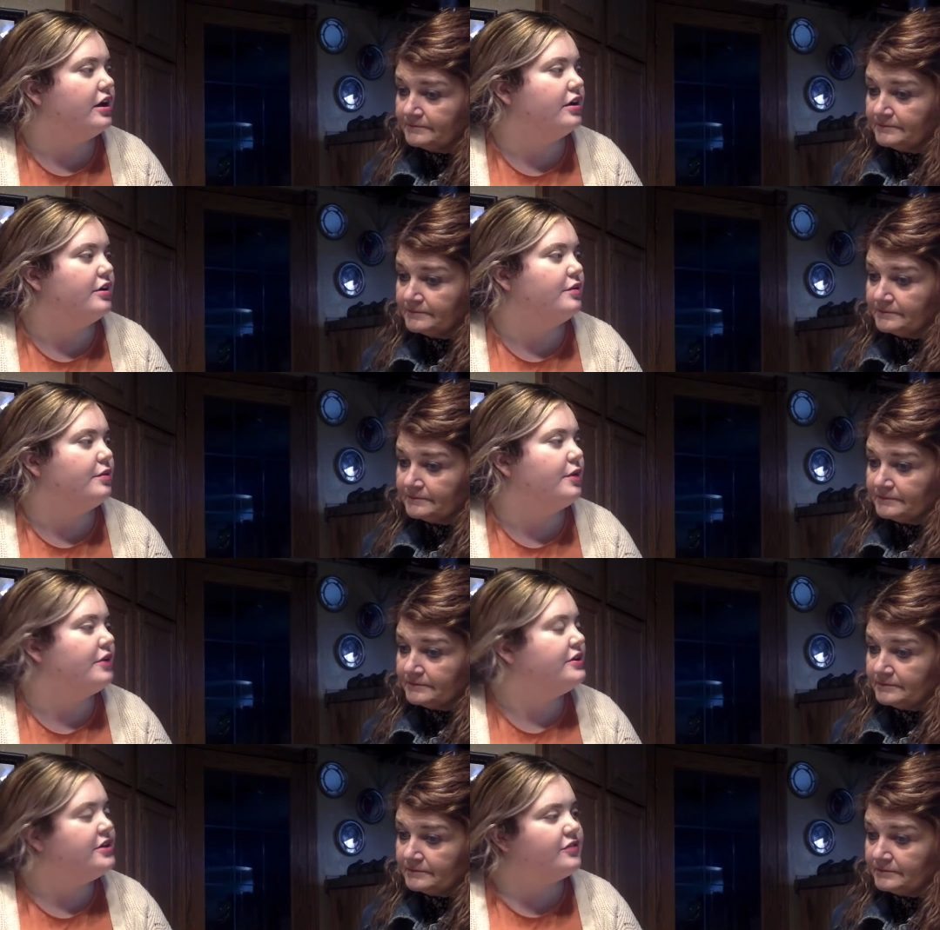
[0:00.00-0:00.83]
Speaker 1: uh,
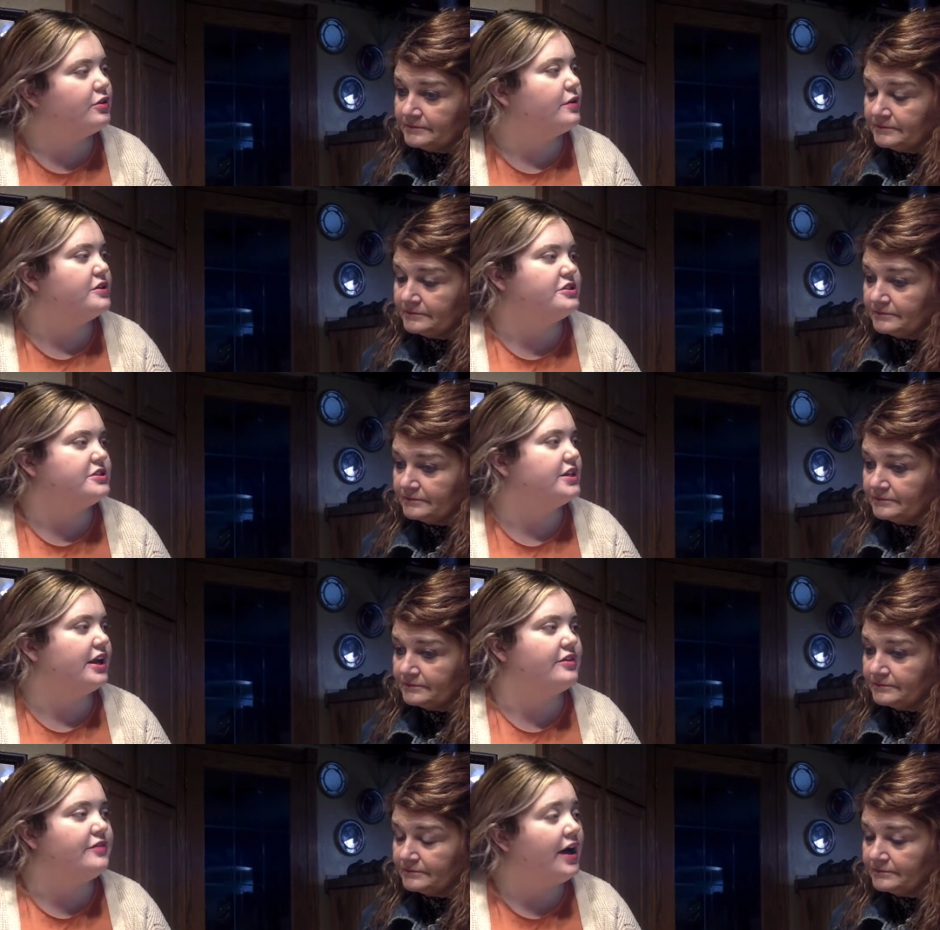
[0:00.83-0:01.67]
about any of the questions
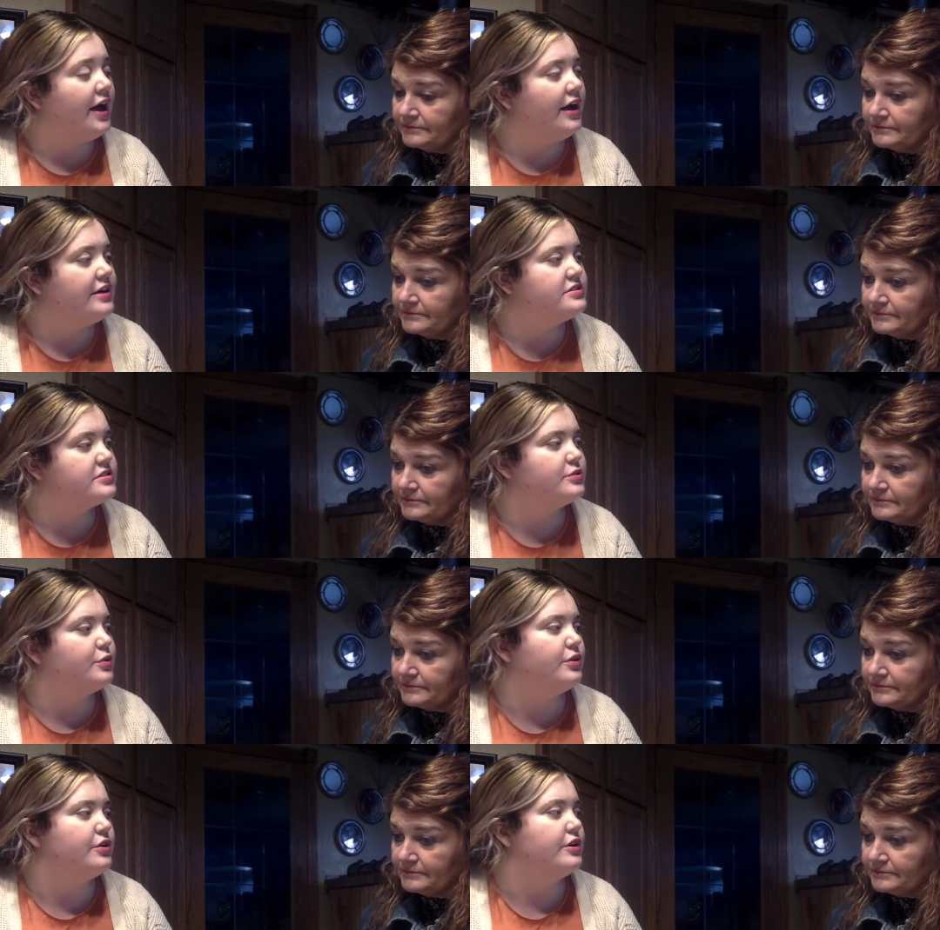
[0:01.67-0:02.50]
that I've asked
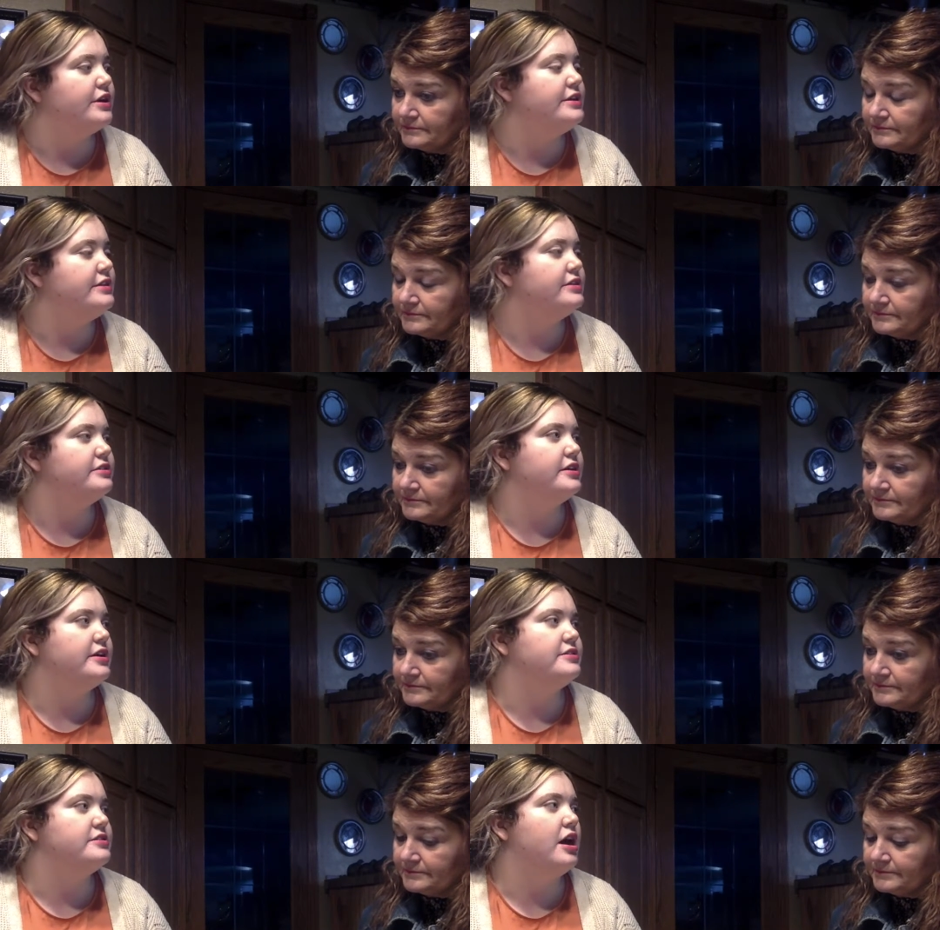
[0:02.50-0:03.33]
or anything
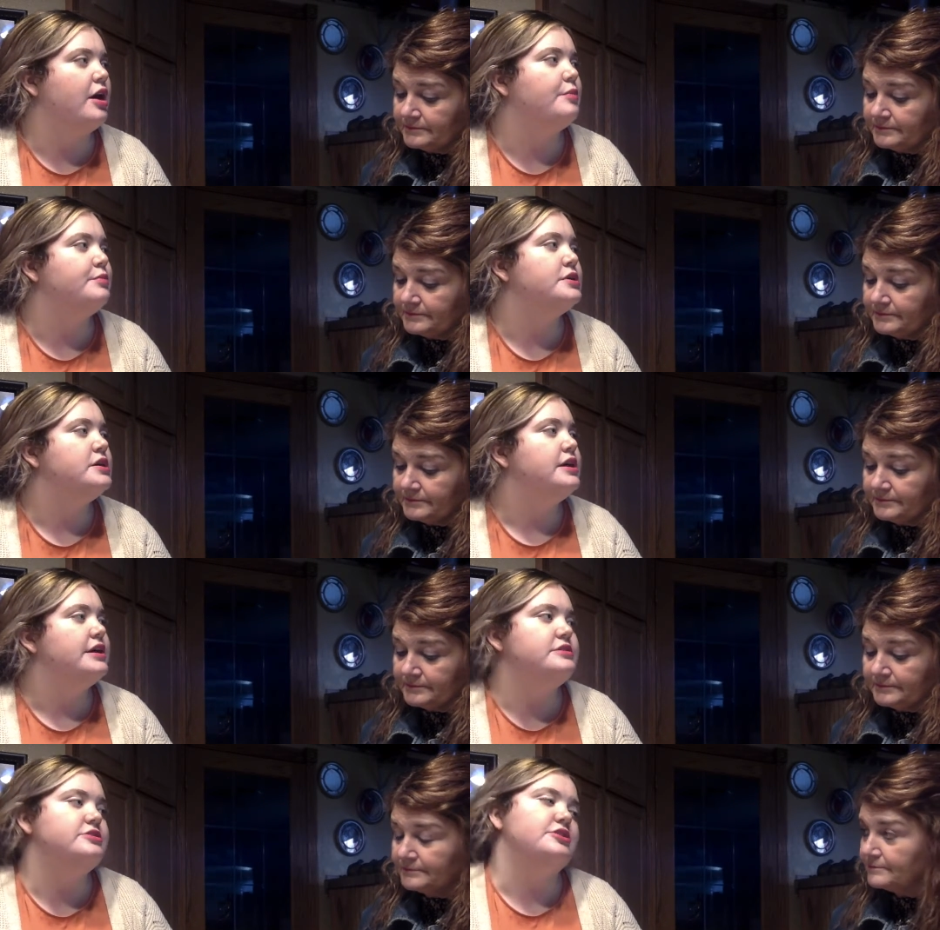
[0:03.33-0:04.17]
that has come
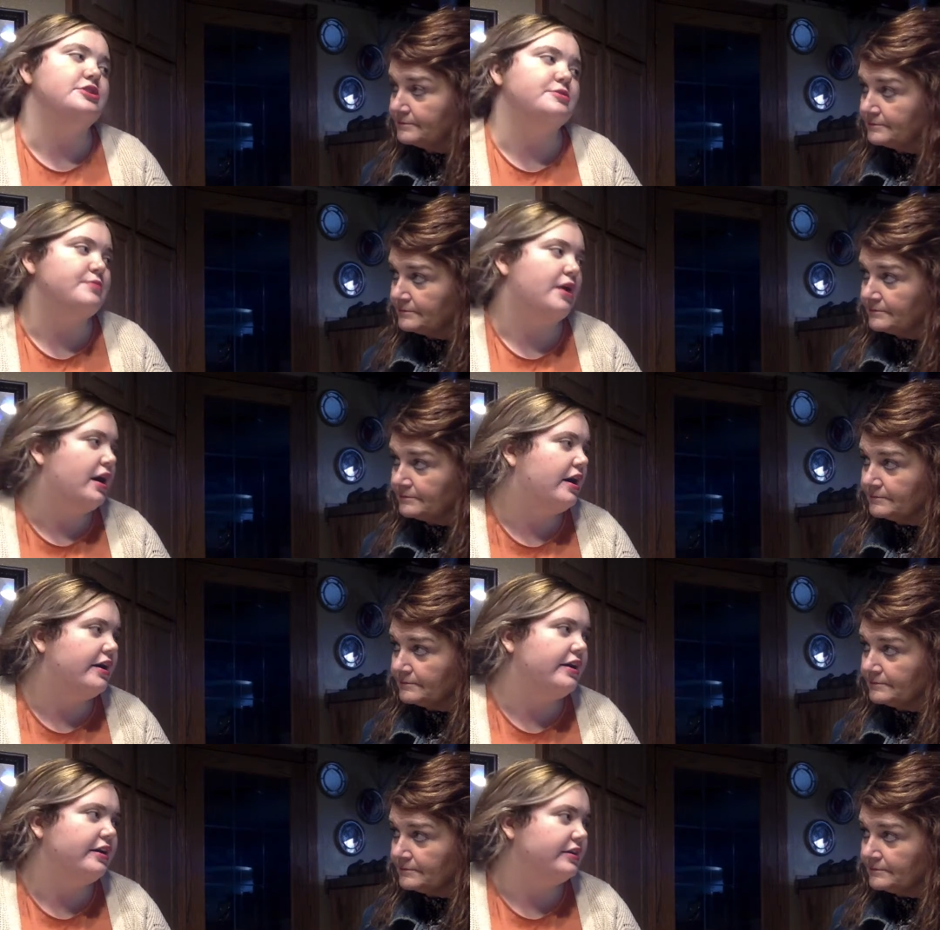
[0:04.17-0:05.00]
into your
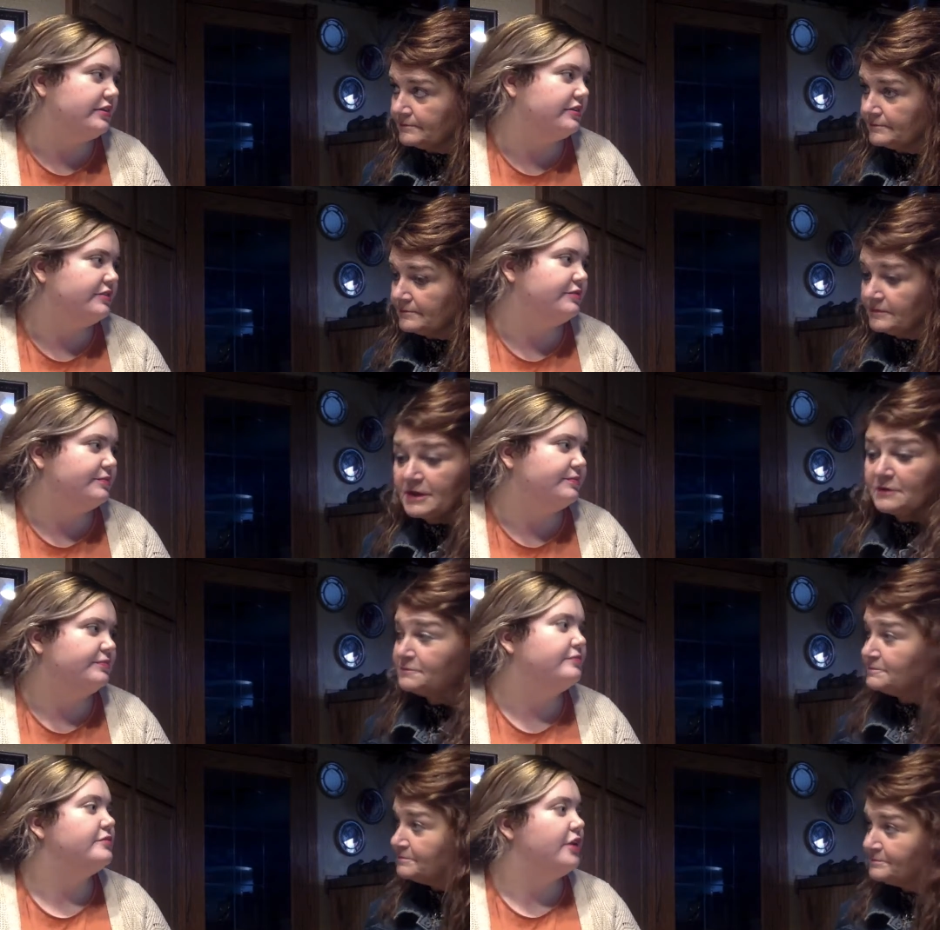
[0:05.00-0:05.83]
mind? No?
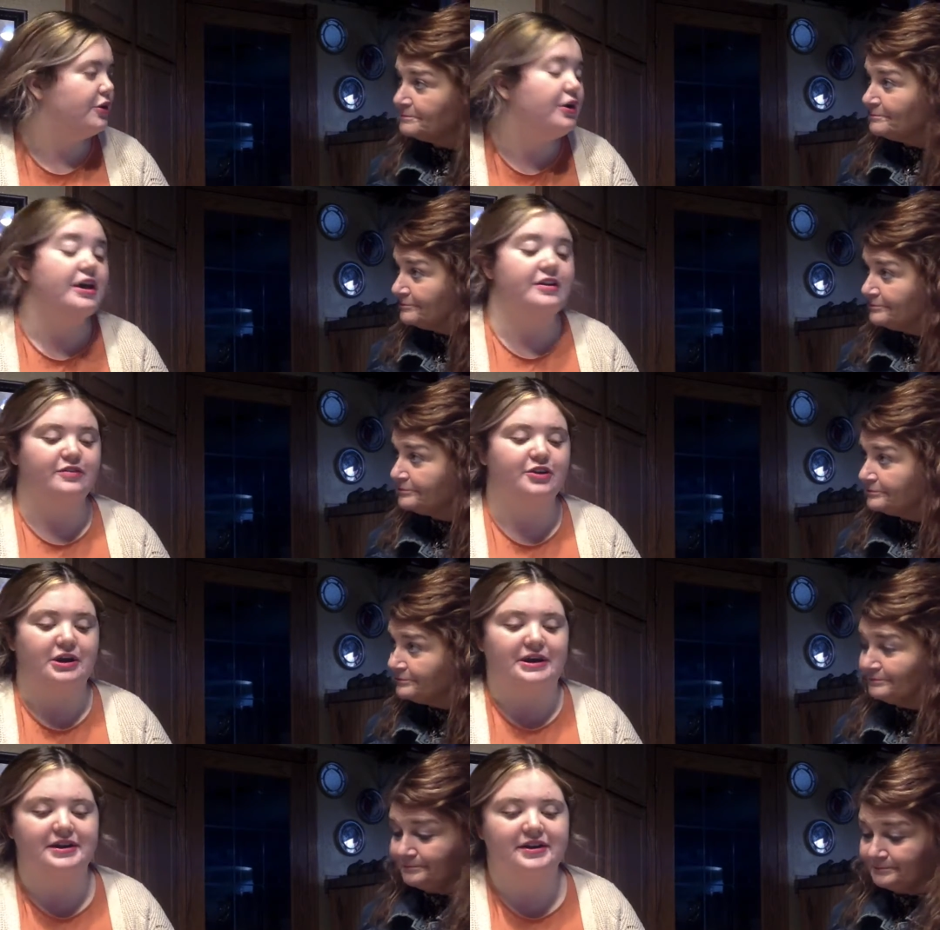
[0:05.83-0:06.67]
Okay,
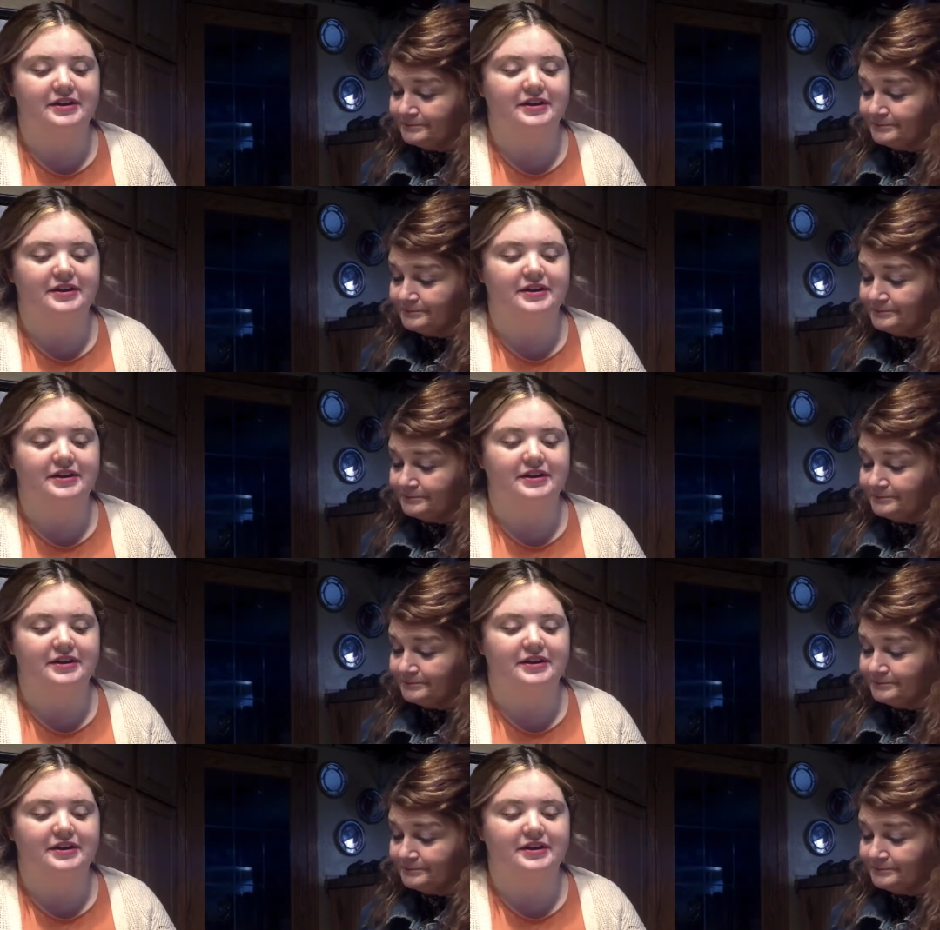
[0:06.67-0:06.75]
great.